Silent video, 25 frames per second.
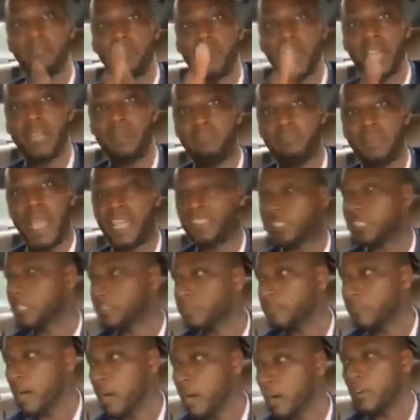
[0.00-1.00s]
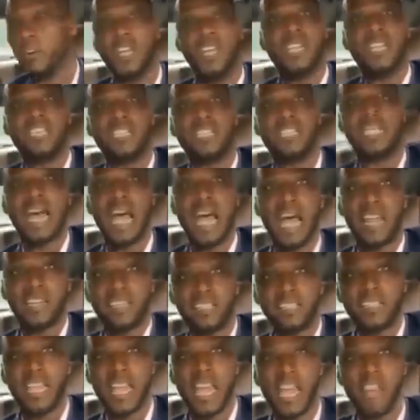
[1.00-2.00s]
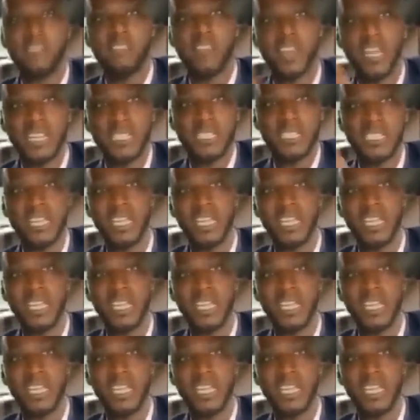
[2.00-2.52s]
and play basketball, not nary